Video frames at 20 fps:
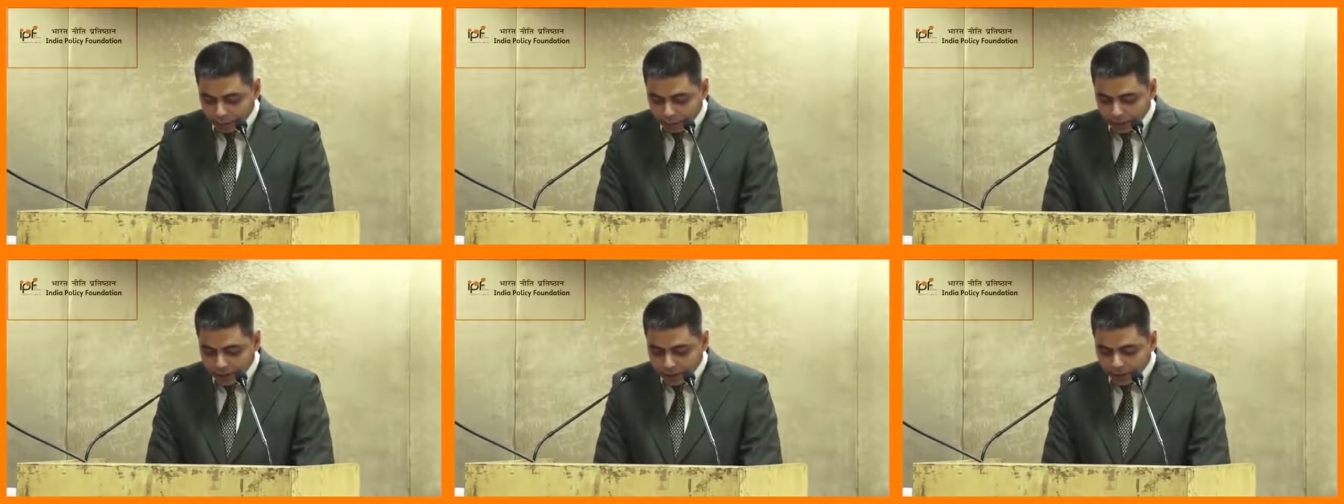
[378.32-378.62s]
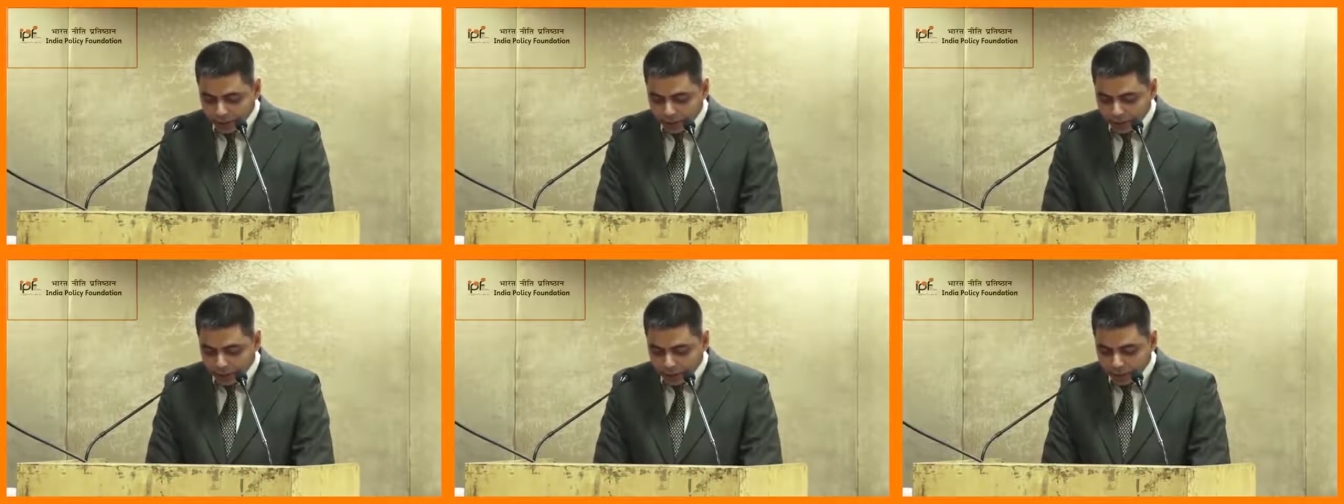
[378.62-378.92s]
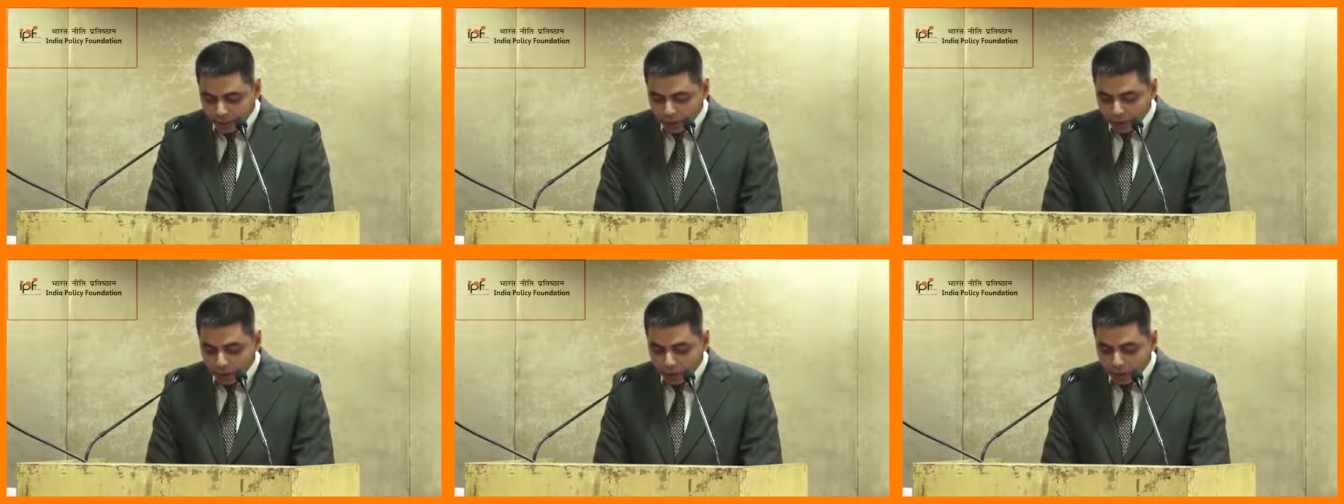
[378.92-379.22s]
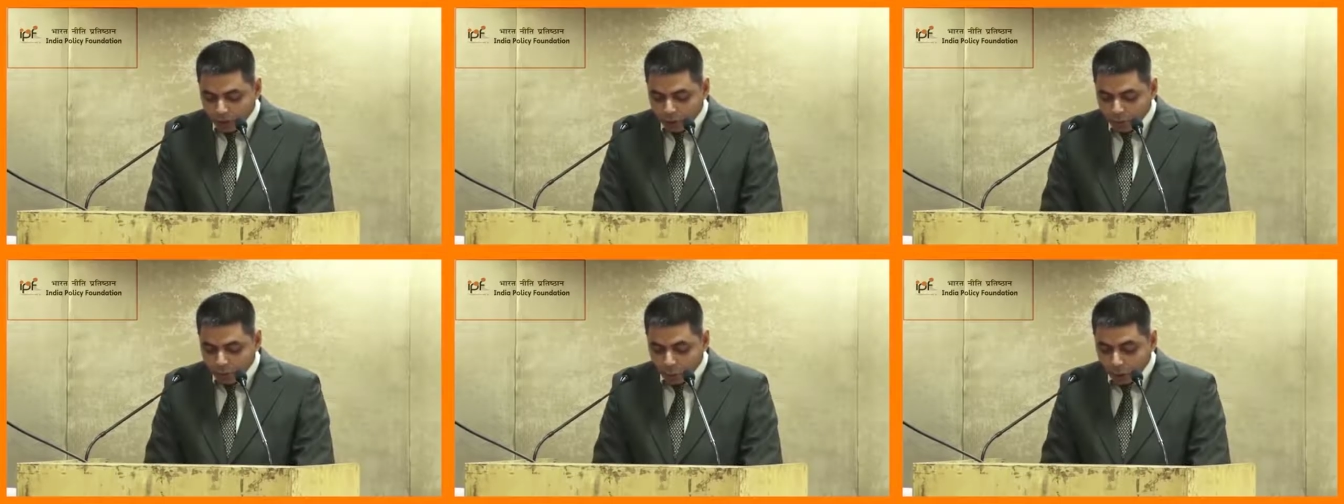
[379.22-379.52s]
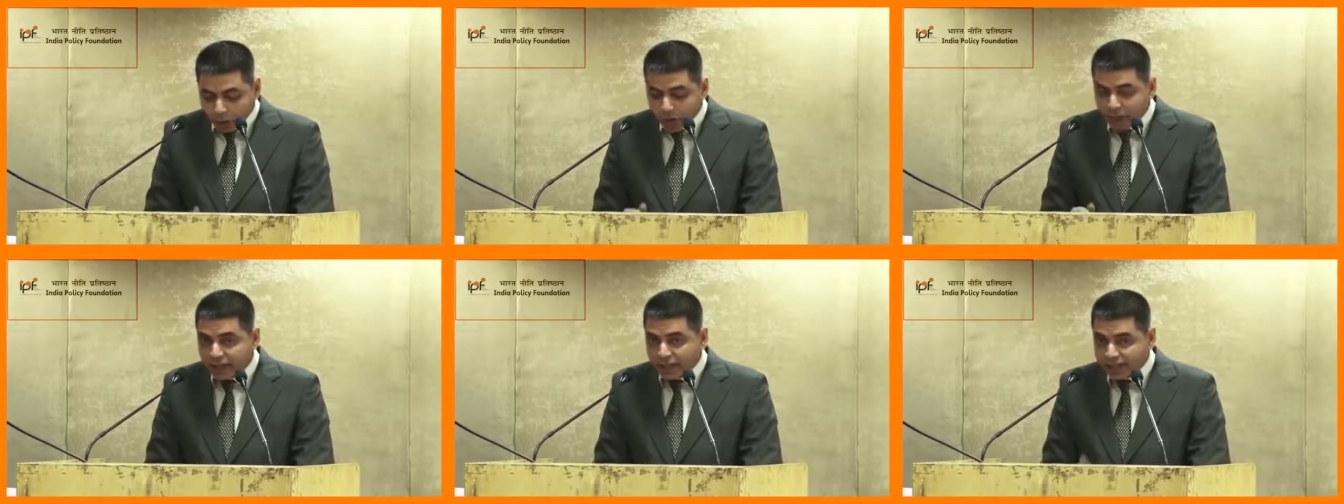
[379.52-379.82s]
which led to a
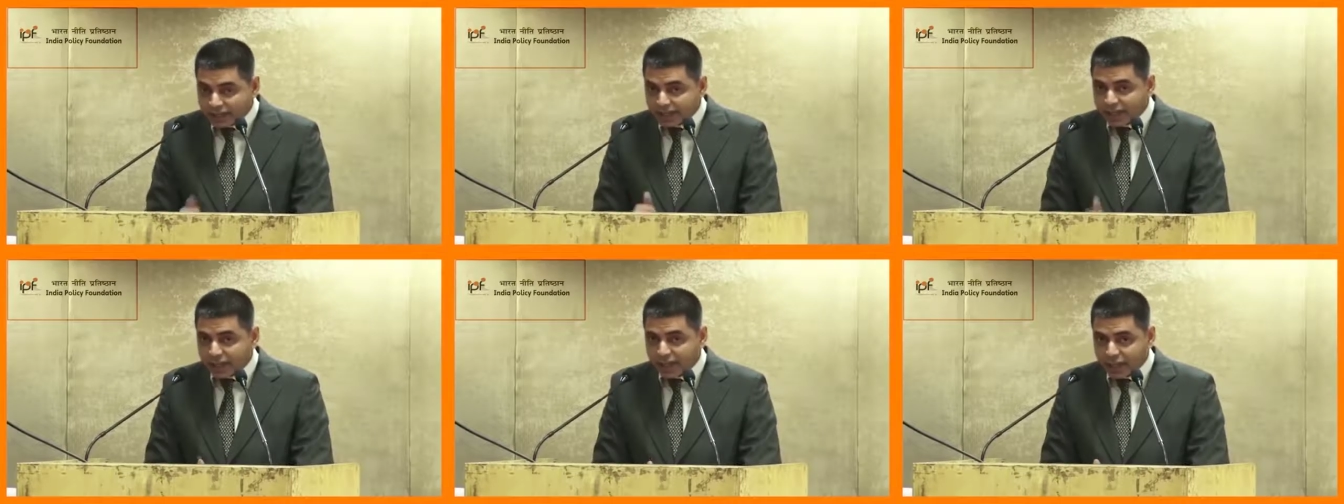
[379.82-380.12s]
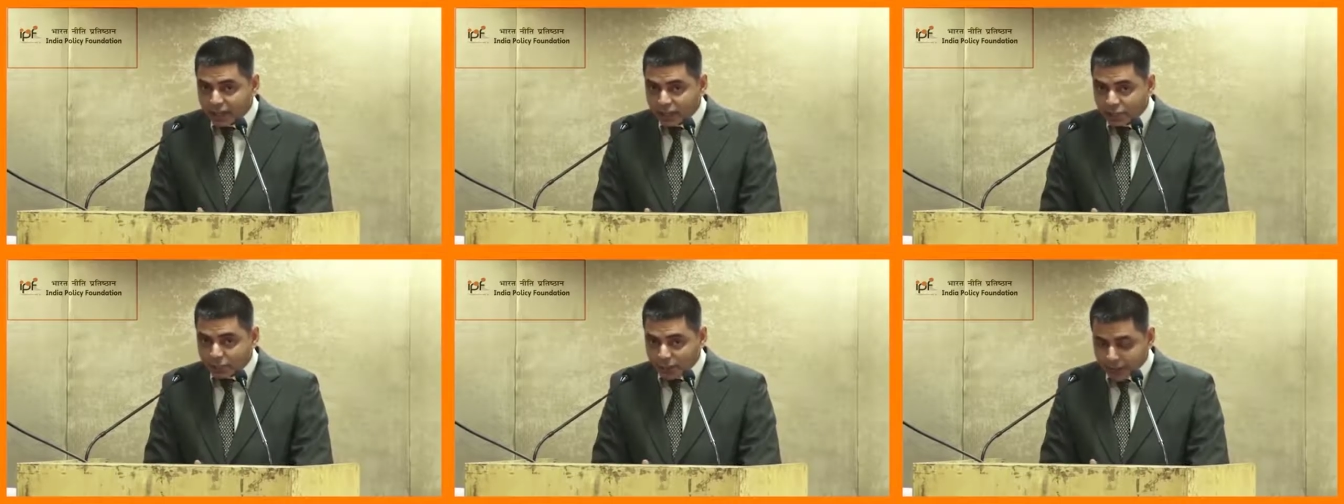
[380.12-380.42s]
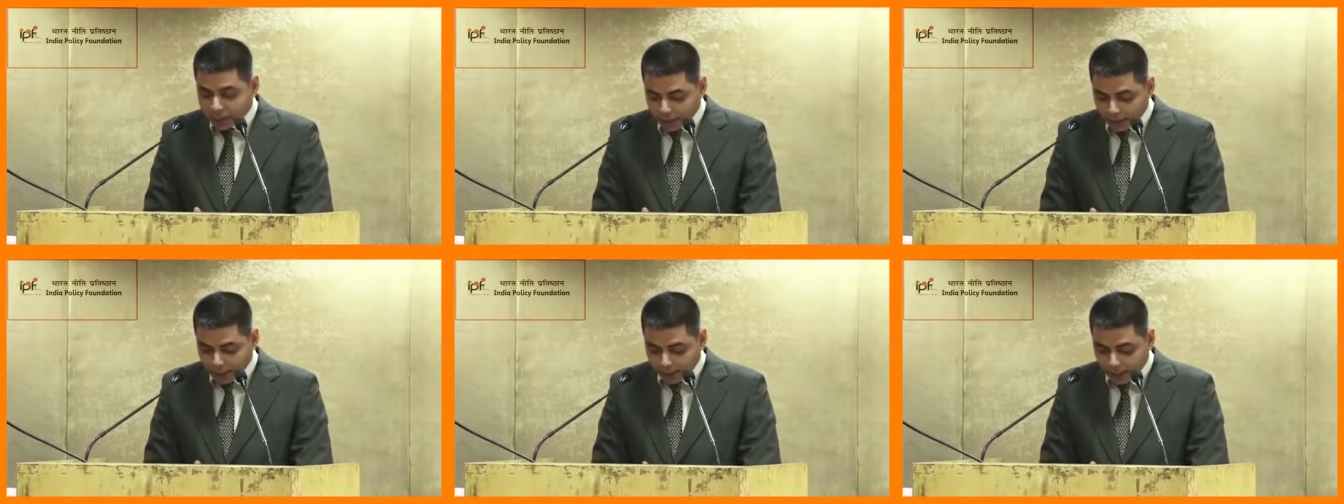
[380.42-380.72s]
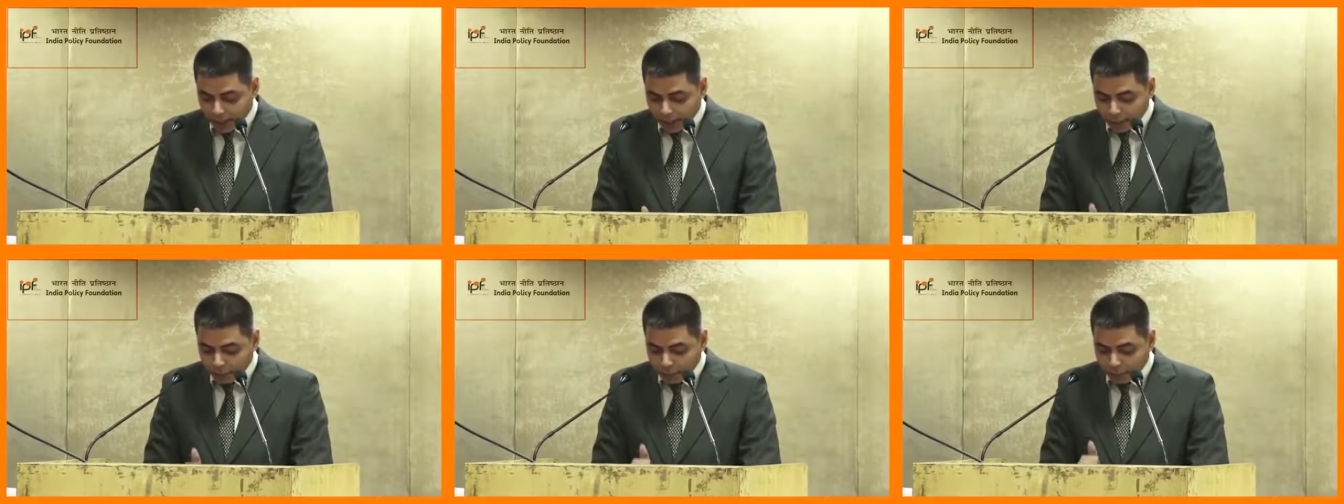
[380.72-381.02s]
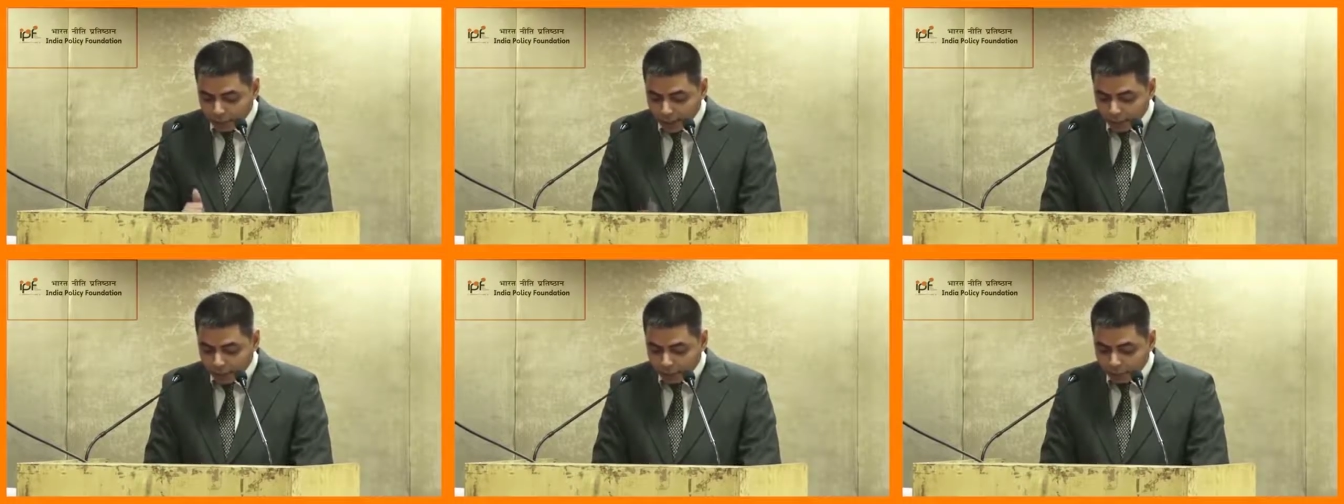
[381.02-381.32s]
moral disengagement
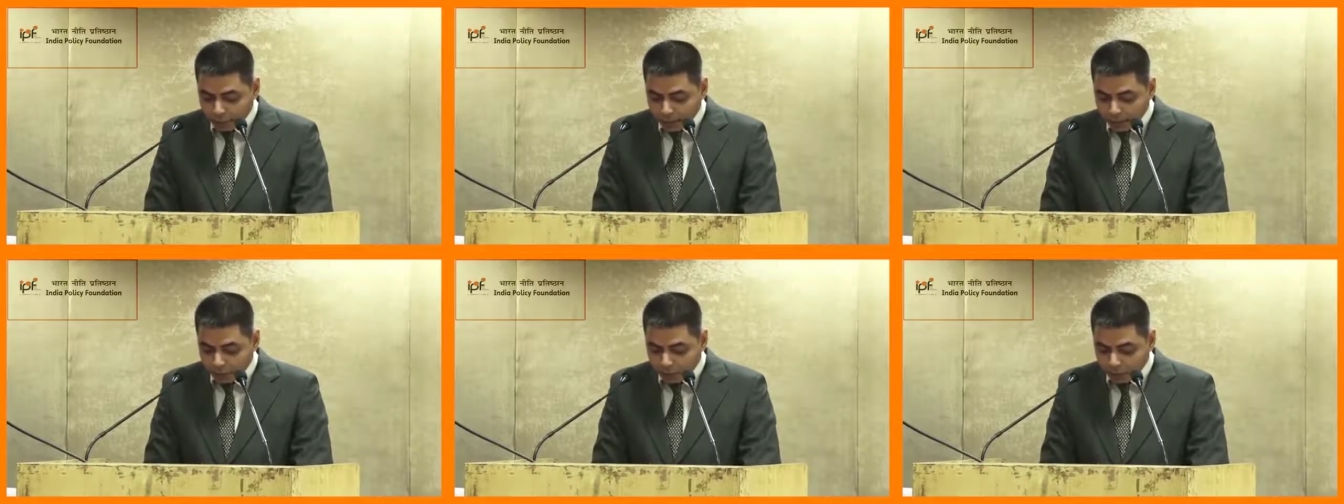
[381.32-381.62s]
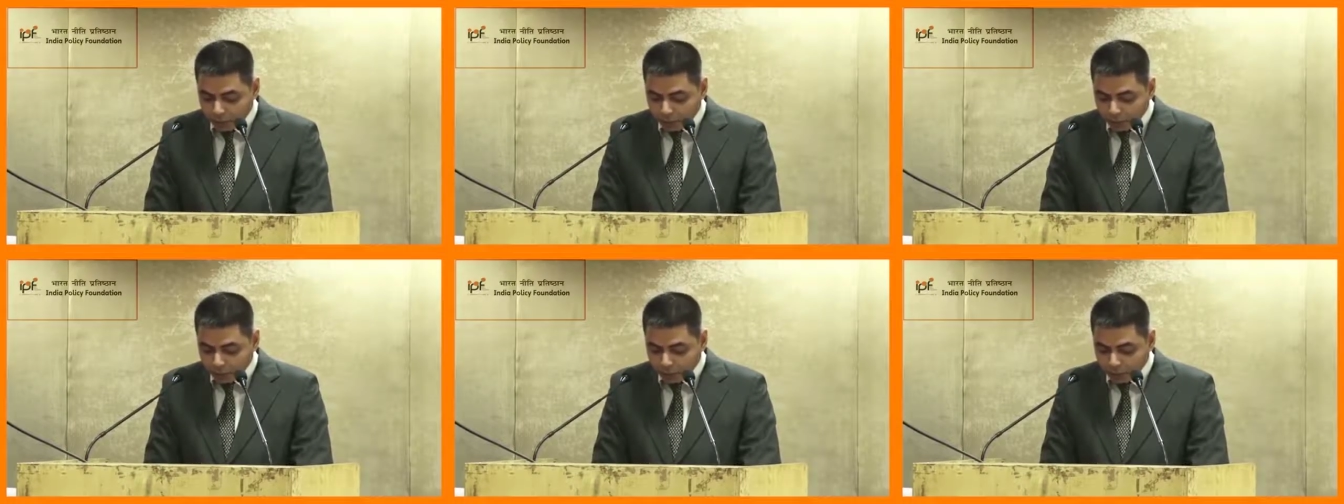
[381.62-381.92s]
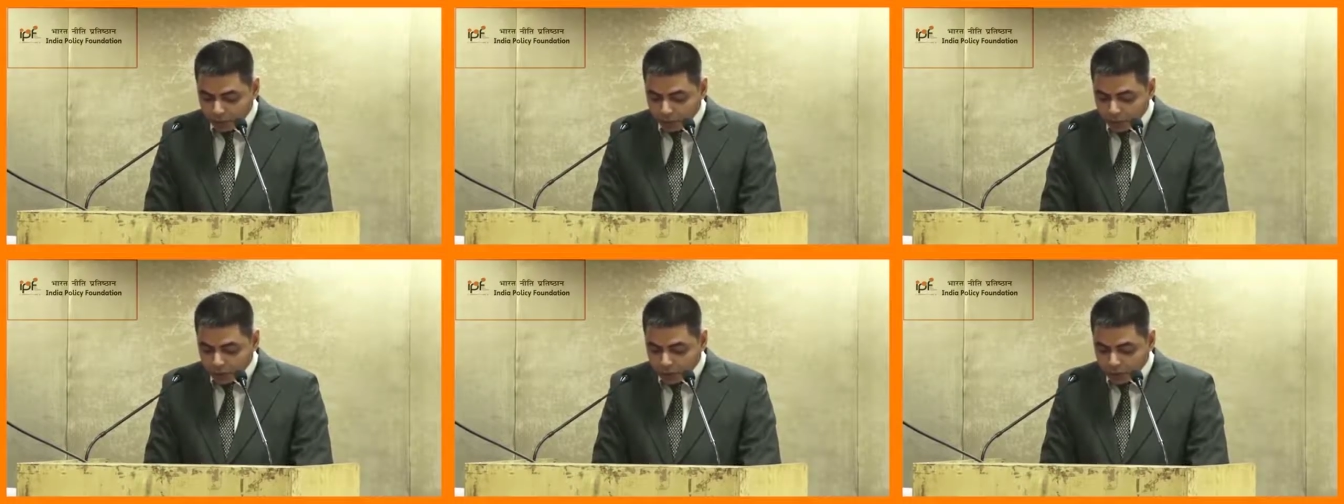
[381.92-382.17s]
and blaming of